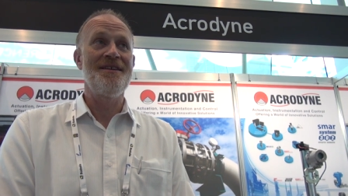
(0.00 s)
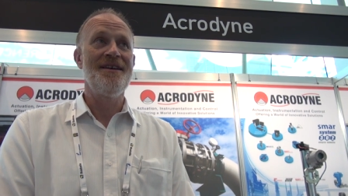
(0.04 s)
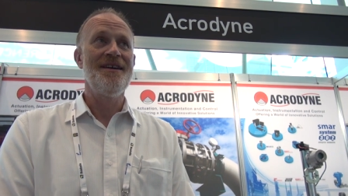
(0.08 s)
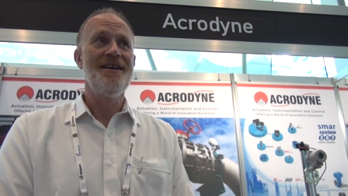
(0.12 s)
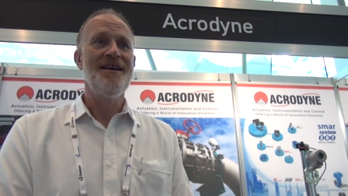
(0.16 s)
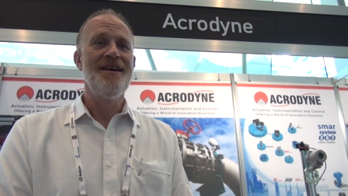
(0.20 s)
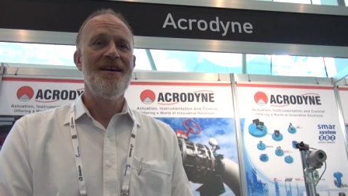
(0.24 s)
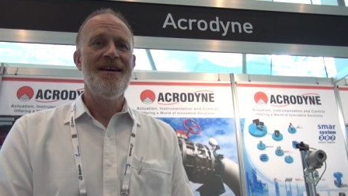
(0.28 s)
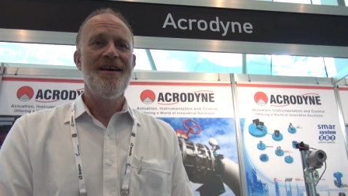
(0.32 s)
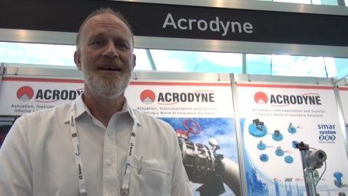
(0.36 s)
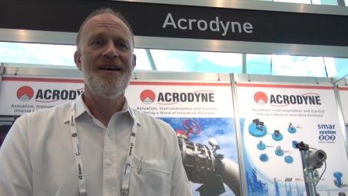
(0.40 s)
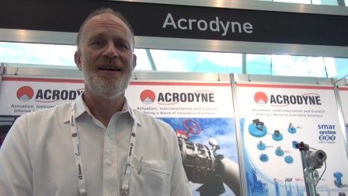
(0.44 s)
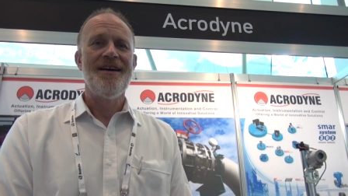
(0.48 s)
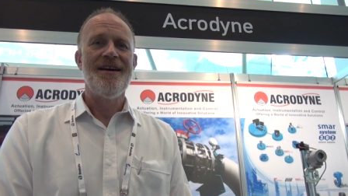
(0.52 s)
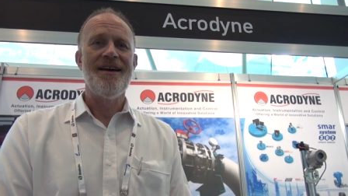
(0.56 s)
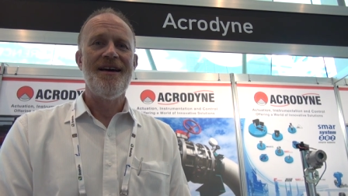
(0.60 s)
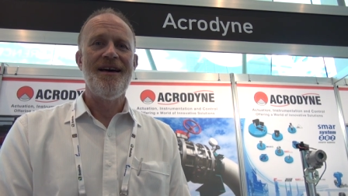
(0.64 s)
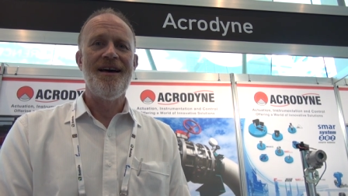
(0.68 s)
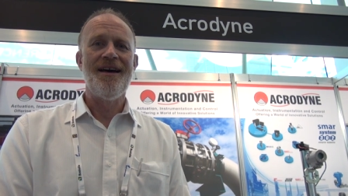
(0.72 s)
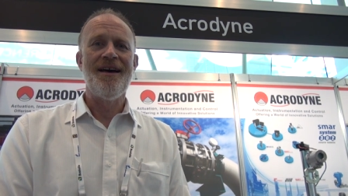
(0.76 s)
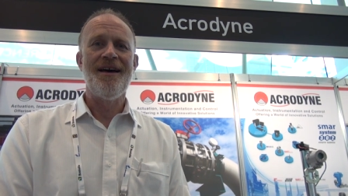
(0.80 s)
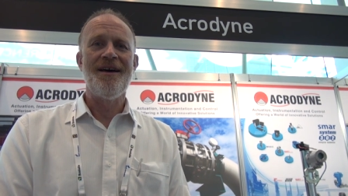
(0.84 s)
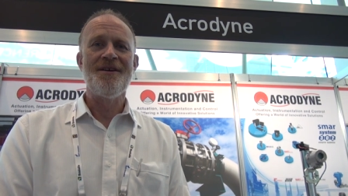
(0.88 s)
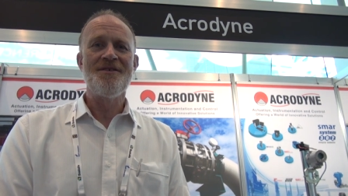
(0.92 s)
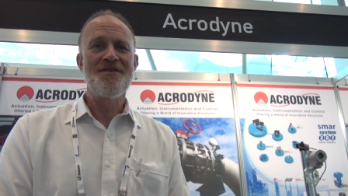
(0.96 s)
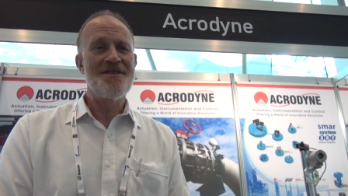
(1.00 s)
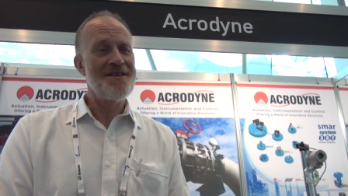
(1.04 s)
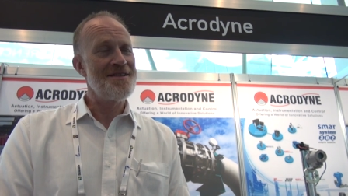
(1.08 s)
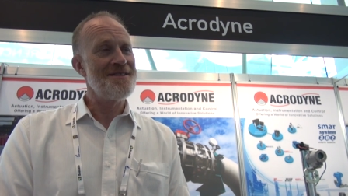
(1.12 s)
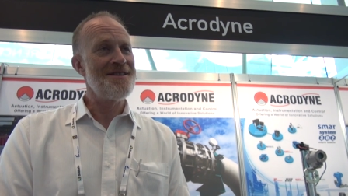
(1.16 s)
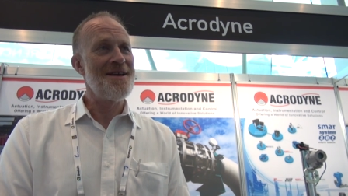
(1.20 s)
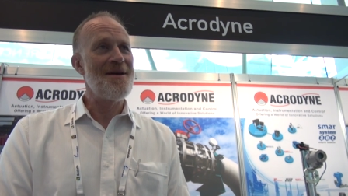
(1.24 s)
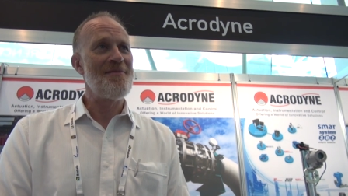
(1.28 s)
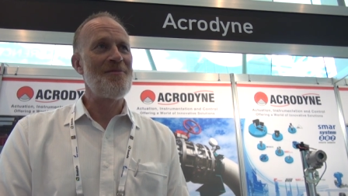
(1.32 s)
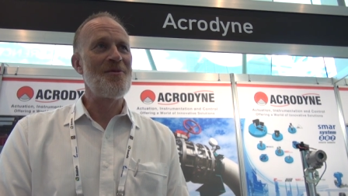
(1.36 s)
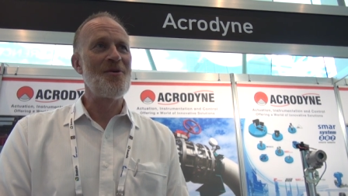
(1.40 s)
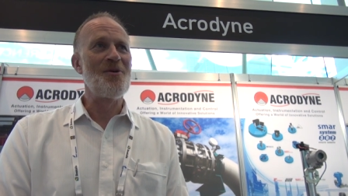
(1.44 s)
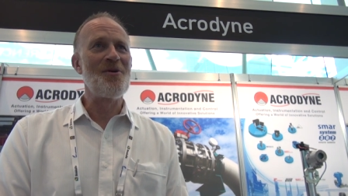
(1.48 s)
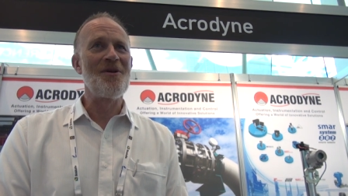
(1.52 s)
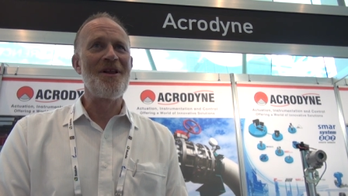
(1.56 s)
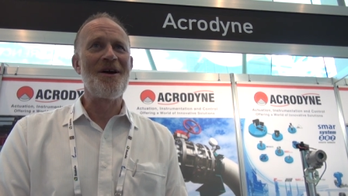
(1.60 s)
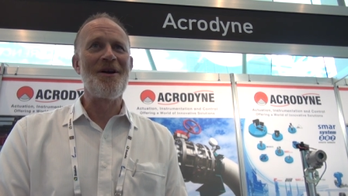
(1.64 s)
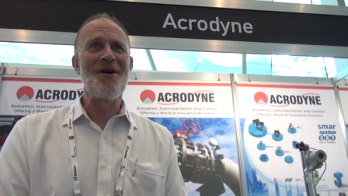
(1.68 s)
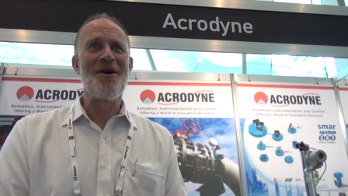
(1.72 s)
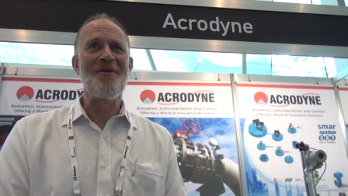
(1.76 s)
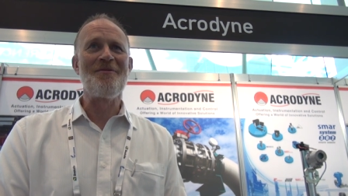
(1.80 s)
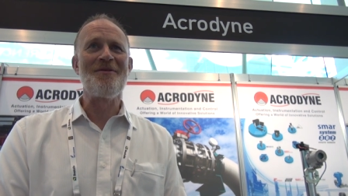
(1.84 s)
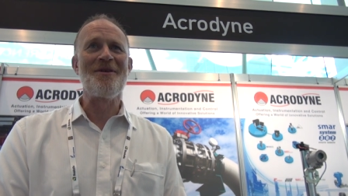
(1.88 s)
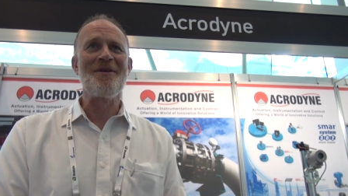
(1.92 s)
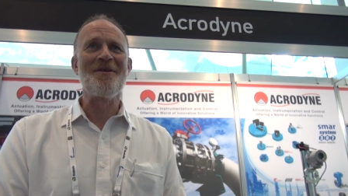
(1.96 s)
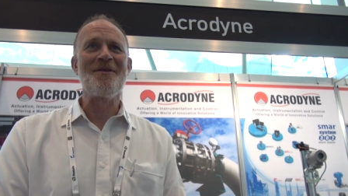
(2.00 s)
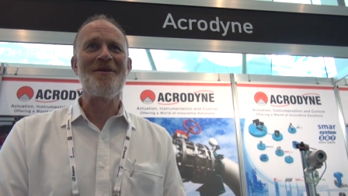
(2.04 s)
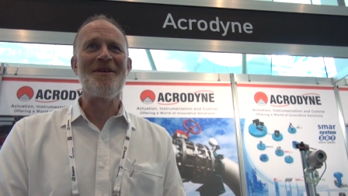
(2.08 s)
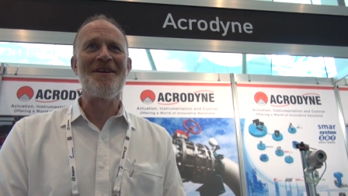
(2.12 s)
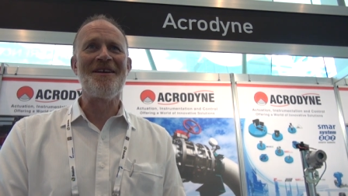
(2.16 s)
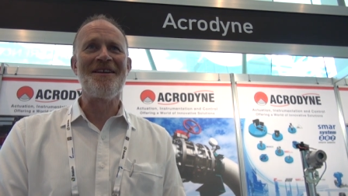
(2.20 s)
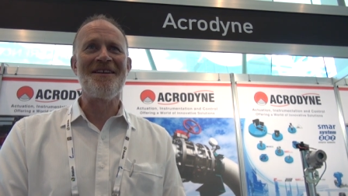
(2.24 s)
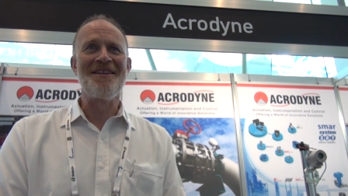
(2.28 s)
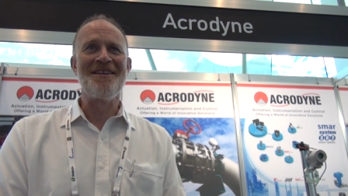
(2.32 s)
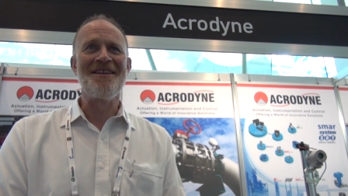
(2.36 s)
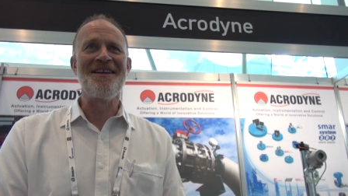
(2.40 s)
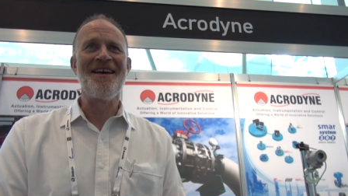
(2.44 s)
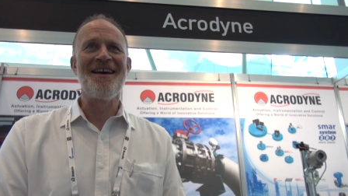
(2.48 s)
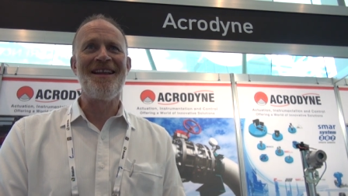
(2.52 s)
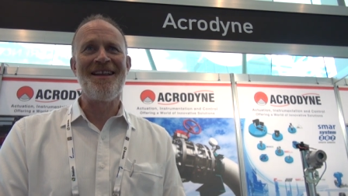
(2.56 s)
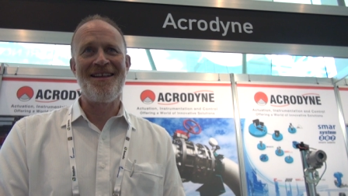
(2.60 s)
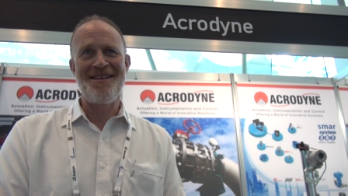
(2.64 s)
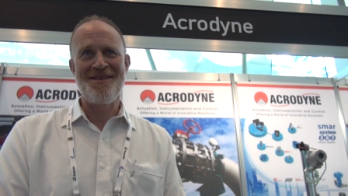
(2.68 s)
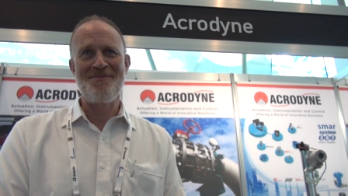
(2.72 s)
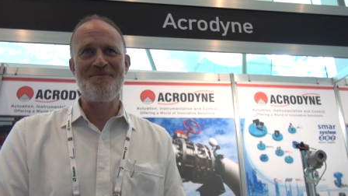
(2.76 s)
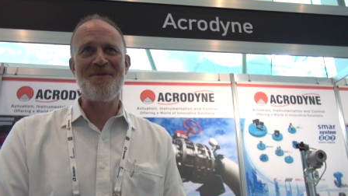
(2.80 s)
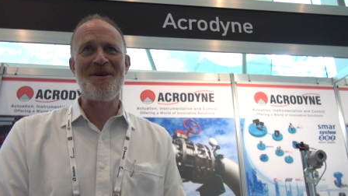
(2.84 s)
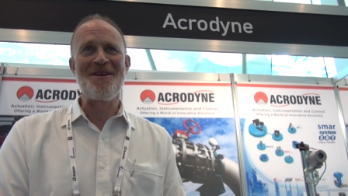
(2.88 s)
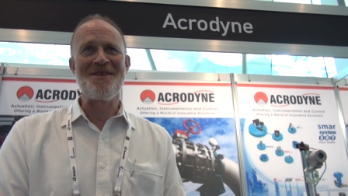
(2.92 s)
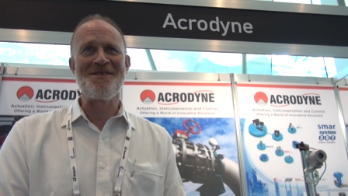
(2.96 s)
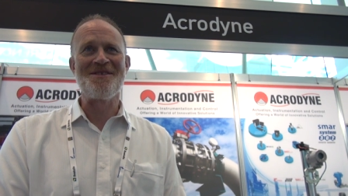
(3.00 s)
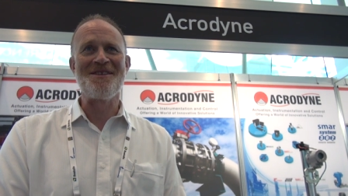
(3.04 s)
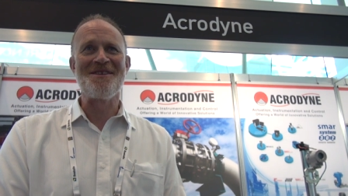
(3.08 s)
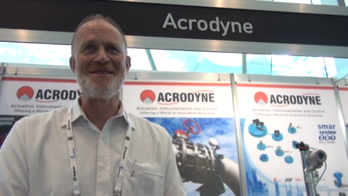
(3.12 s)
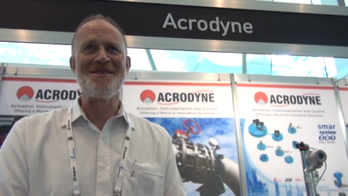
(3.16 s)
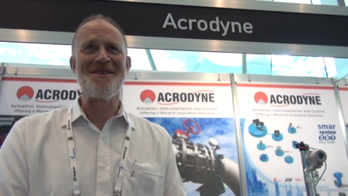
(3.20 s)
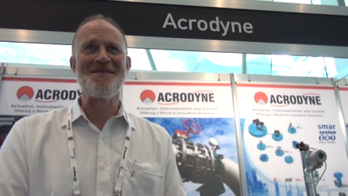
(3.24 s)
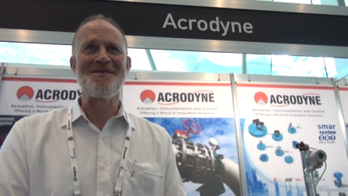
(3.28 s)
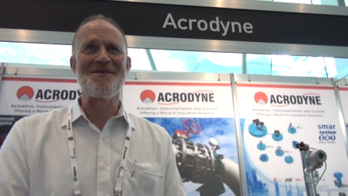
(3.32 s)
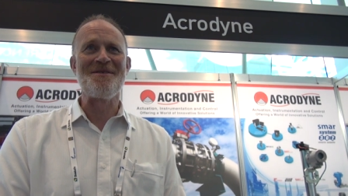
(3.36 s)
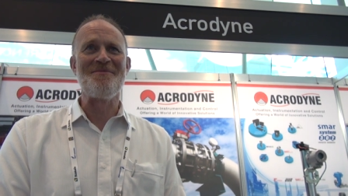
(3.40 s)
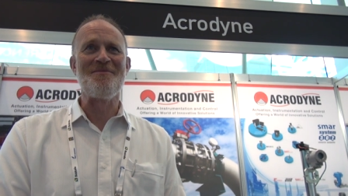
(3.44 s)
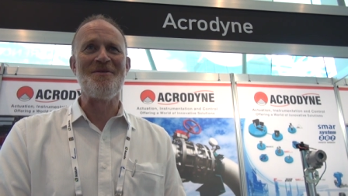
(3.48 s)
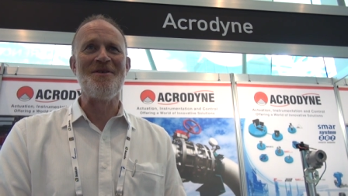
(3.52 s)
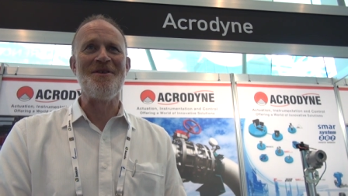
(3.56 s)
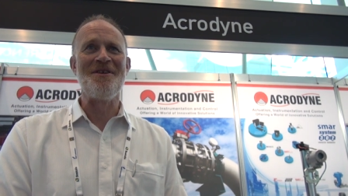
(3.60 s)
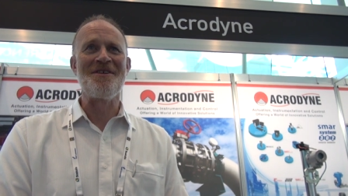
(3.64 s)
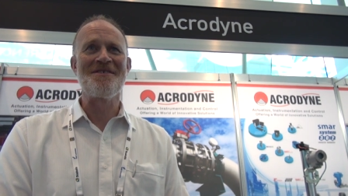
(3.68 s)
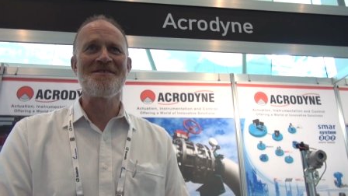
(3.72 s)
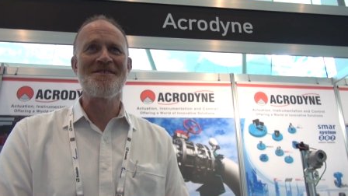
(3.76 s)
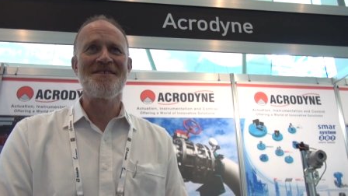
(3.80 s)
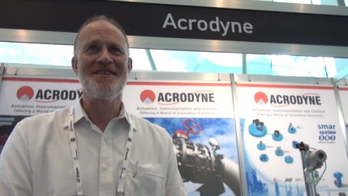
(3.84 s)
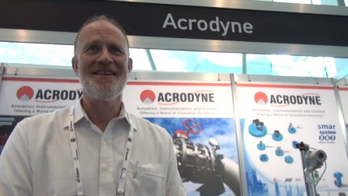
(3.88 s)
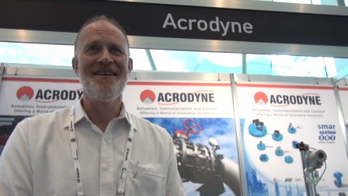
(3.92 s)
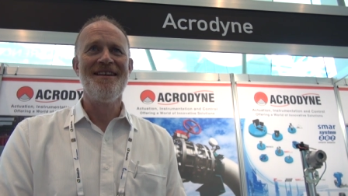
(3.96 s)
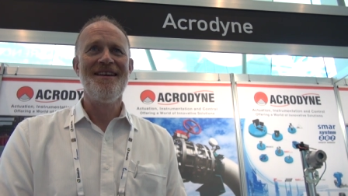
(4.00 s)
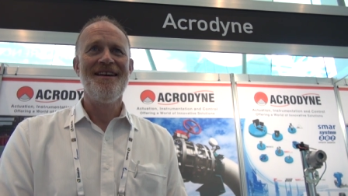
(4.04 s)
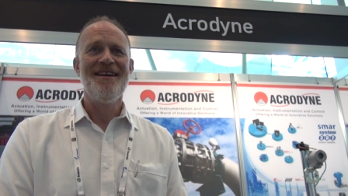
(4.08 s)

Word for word: Uh, it shouldn't happen all that often, and uh, it's because the system works.